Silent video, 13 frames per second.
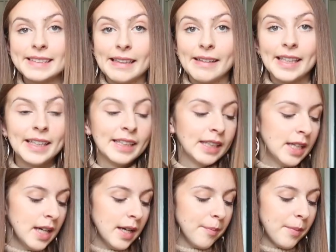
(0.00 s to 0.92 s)
sorry.
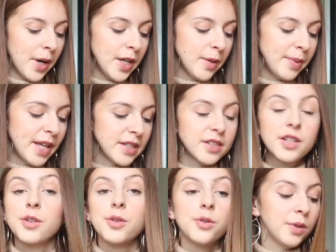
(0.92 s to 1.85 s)
Mario
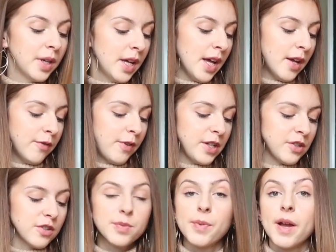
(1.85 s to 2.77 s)
Badescu
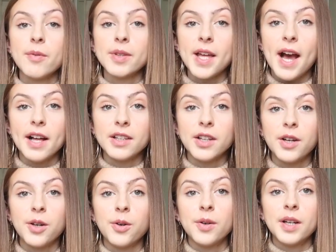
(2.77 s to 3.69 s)
facial spray with
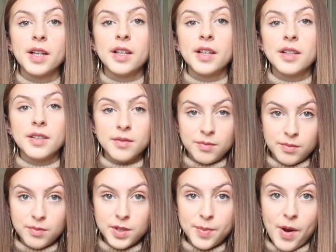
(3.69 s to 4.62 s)
aloe
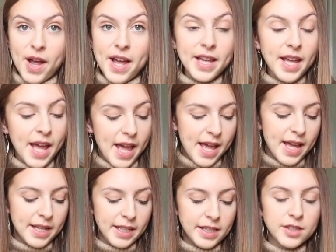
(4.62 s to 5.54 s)
spray,
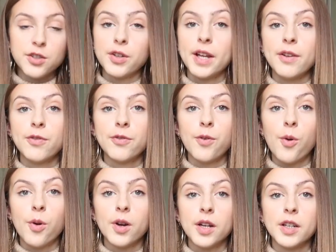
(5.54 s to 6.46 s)
and it's great
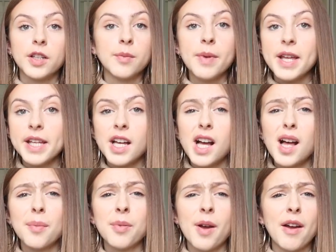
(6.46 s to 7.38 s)
for your
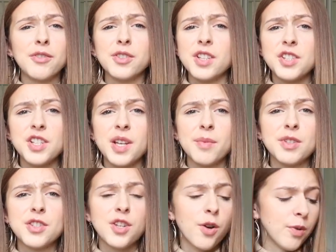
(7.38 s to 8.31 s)
makeup after the gym.
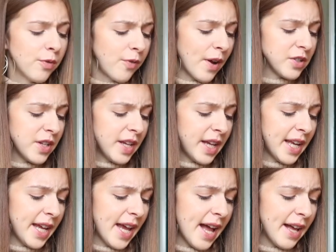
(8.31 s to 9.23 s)
It's so refreshing,
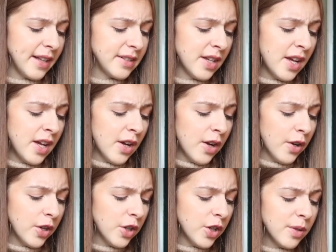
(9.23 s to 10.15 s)
and it has
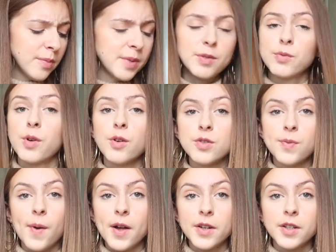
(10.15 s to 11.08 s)
herbs, rose
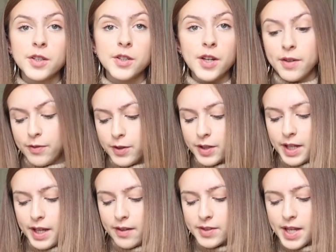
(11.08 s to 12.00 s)
water, great for a
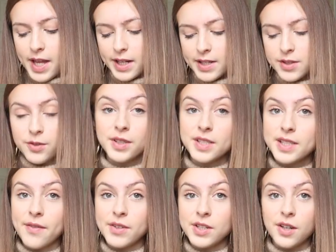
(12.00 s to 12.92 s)
gift, and it's only
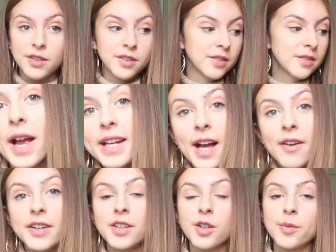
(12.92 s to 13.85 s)
$7. Right
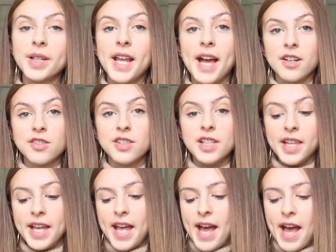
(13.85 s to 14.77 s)
now on Urban, actually,
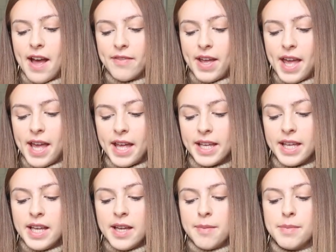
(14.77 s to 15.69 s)
they have a
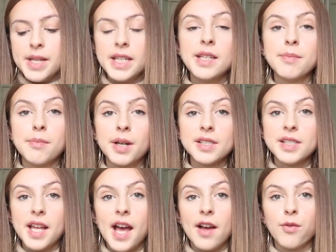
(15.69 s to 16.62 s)
mini
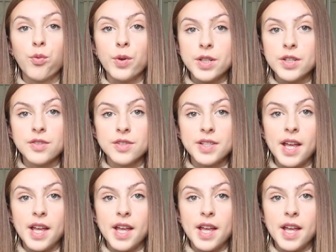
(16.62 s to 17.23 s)
must-have winter